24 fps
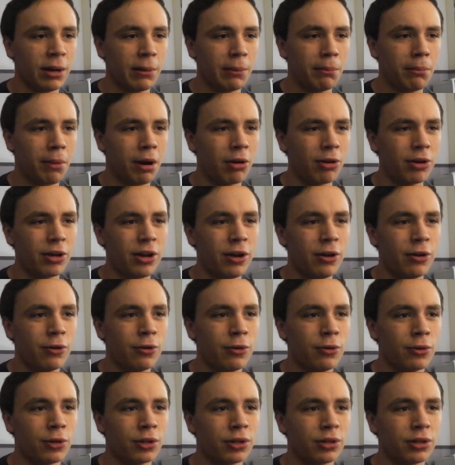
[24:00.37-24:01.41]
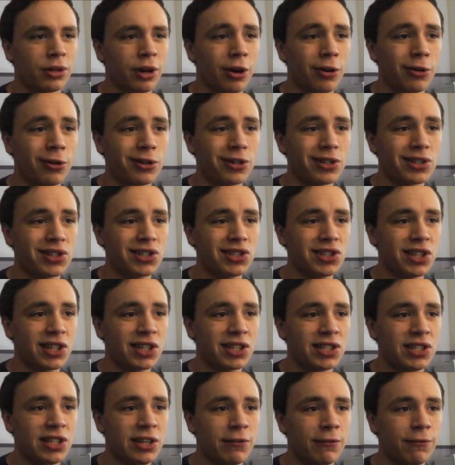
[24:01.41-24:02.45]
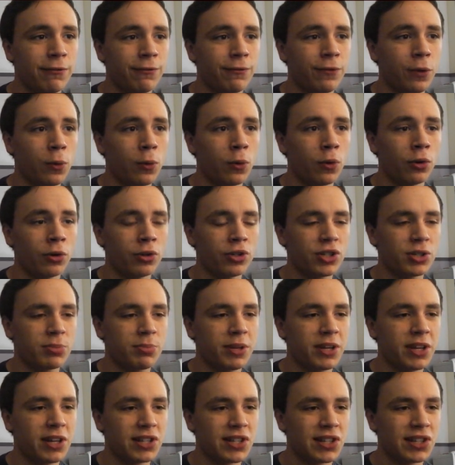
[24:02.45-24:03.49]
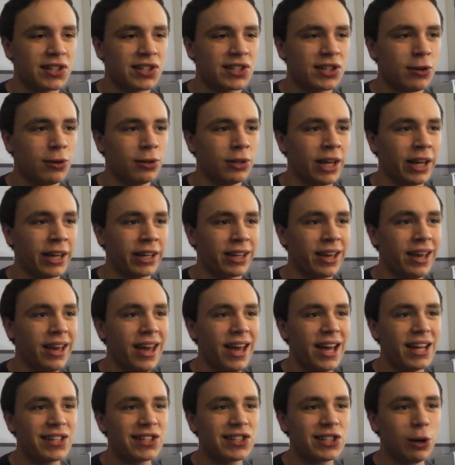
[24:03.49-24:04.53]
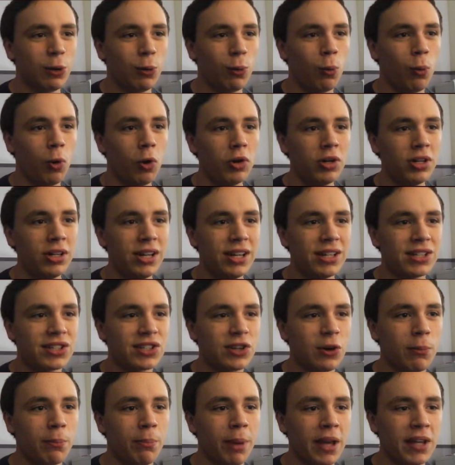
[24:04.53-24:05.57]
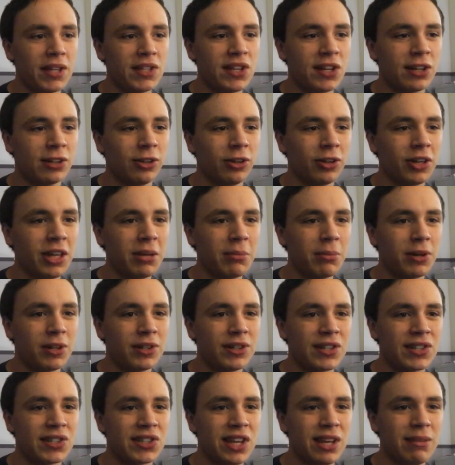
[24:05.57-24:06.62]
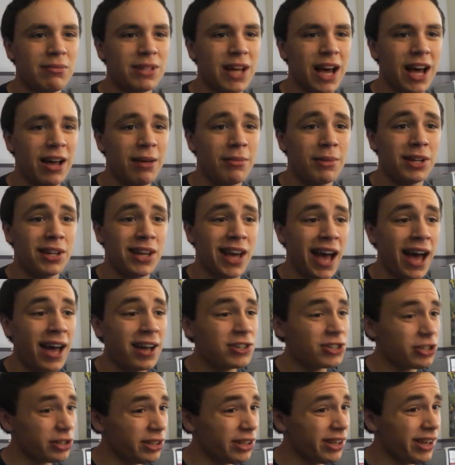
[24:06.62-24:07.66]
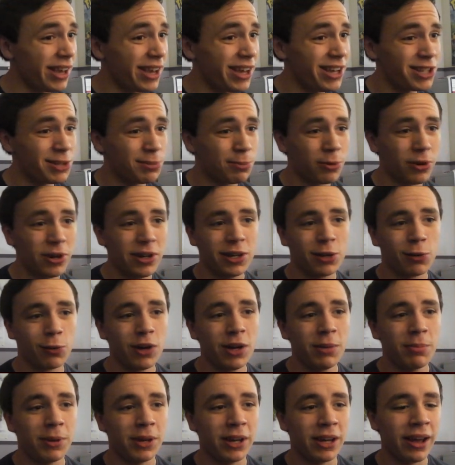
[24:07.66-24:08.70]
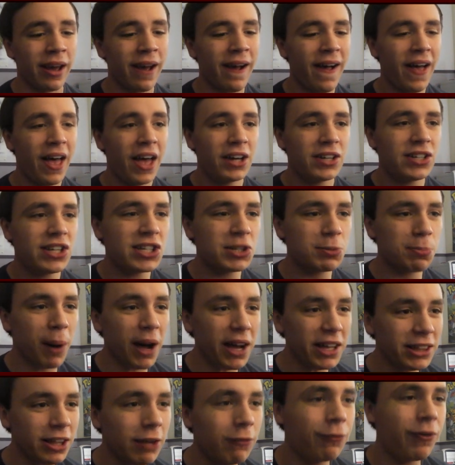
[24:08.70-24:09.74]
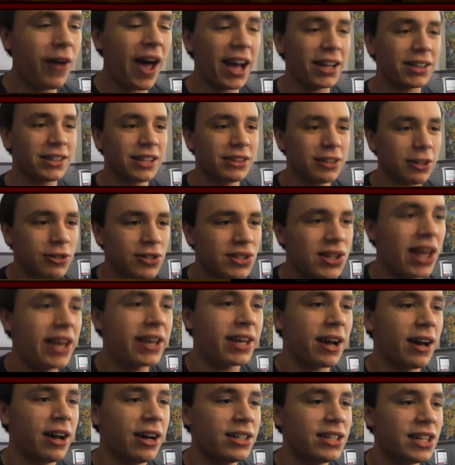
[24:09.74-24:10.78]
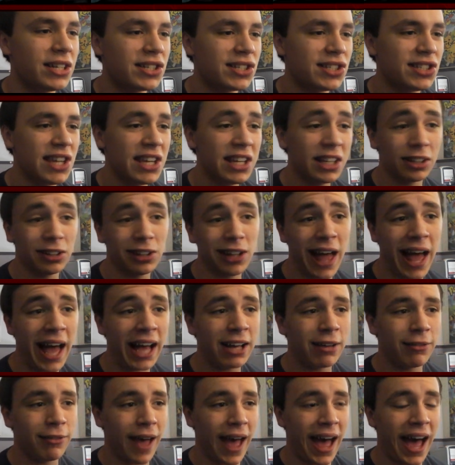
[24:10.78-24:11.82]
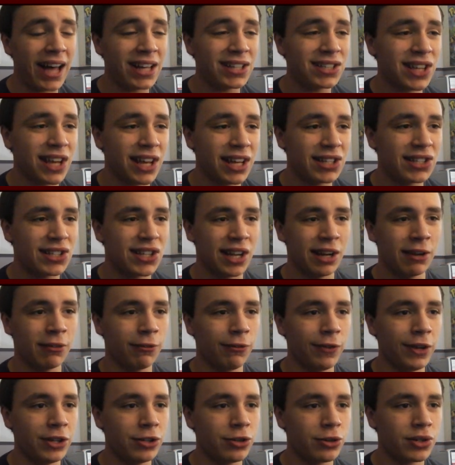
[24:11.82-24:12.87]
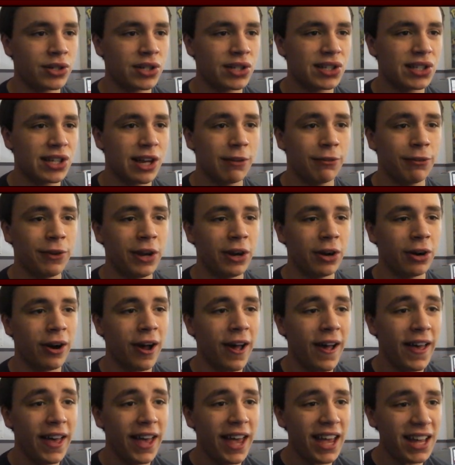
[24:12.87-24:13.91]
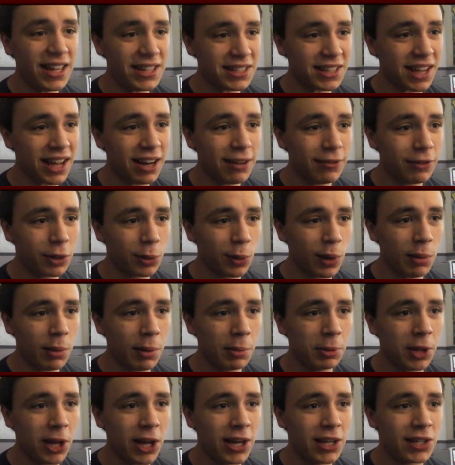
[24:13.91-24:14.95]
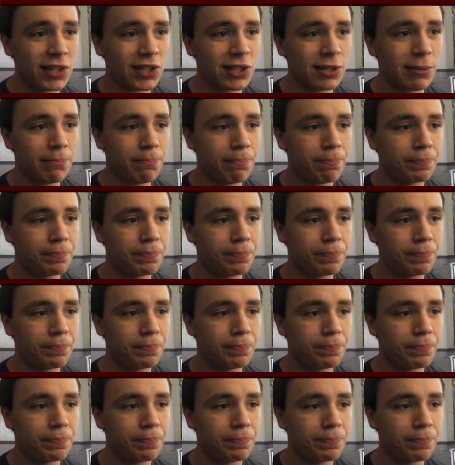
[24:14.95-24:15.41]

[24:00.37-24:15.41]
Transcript: Mario Kart 64, just because it's so, like, it's so wooden and so basic looking, but at the same time, it actually is pretty creepy. Despite the fact that there's, like, a distinct lack of assets and features and stuff here, it's kind of a creepy place.